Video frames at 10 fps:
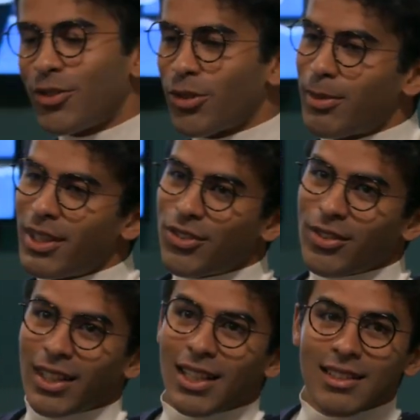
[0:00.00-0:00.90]
I talk about issues
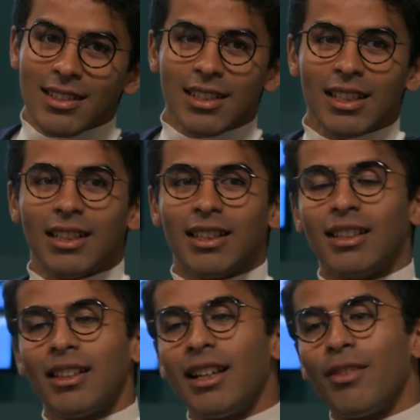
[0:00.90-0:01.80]
of identity
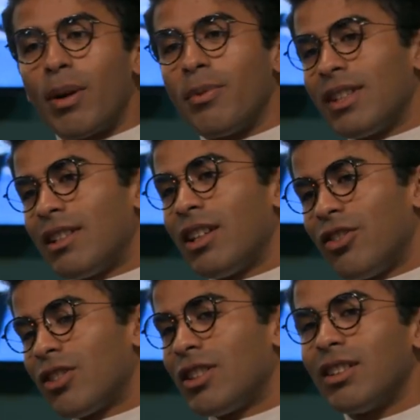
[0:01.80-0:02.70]
and
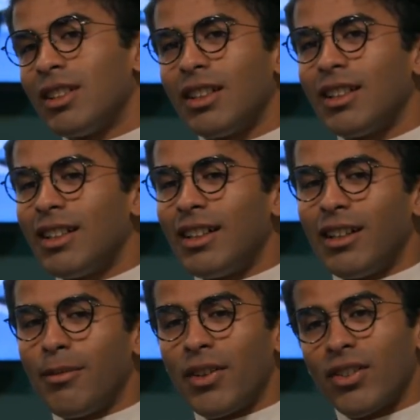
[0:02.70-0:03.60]
representation.
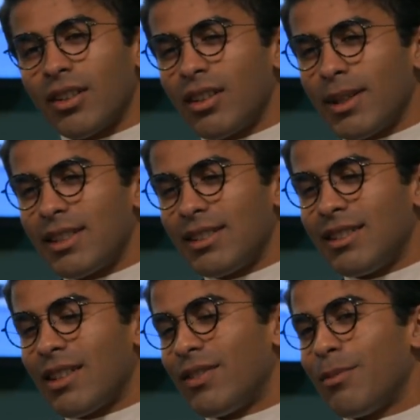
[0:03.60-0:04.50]
I started about
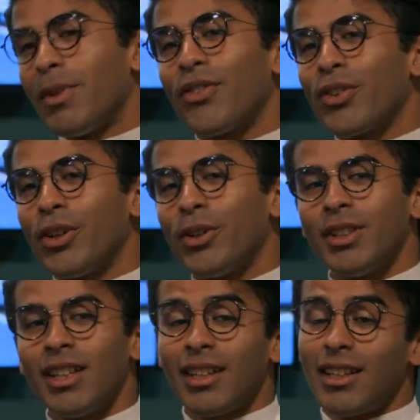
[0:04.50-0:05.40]
16, 17 months ago,
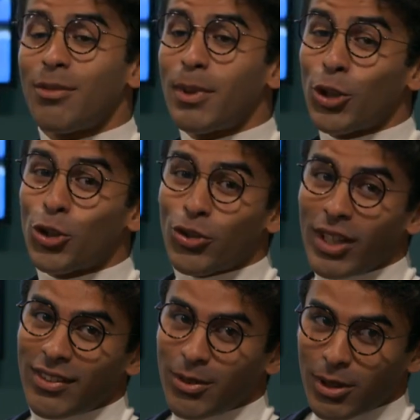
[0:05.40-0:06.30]
and it's been a
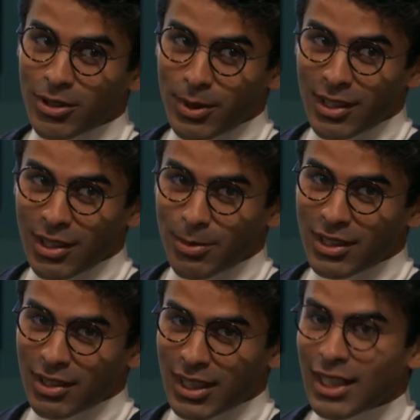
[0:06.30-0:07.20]
crazy whirlwind up
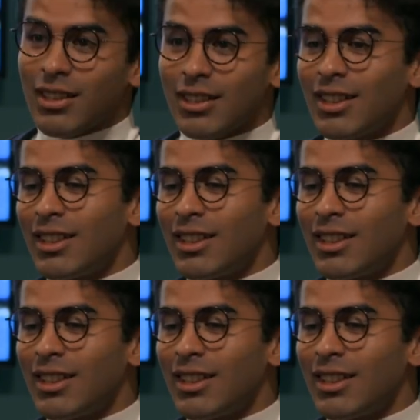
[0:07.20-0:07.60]
until then.